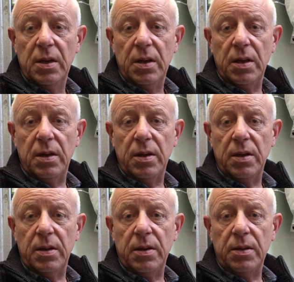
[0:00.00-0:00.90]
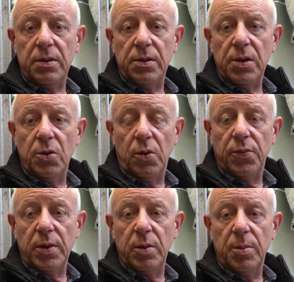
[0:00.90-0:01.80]
and
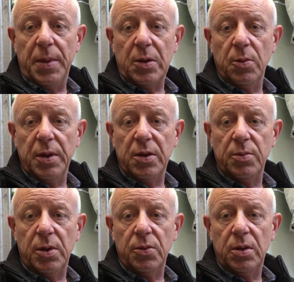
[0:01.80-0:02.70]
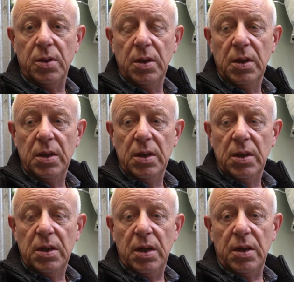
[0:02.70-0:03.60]
hopefully we'll be back up here tomorrow,
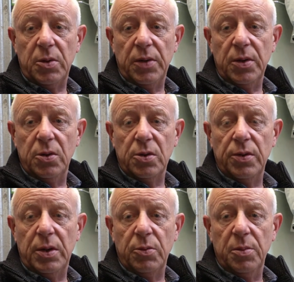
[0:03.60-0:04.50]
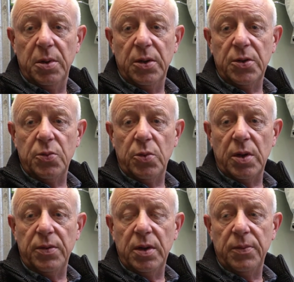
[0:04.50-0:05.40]
and I'll give you a look around the birds and
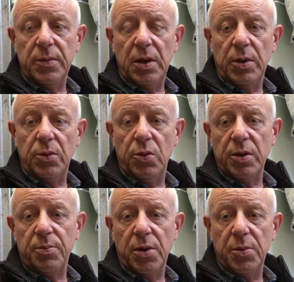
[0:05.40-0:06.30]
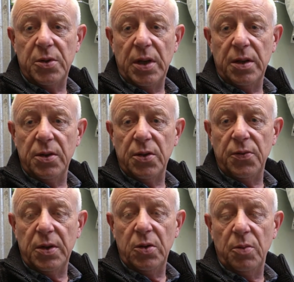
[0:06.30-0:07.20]
what have you. Now I know I promised that in this
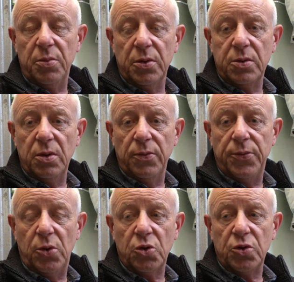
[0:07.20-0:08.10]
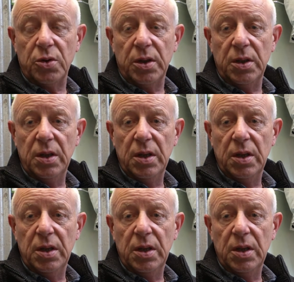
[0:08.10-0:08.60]
video, but unfortunately,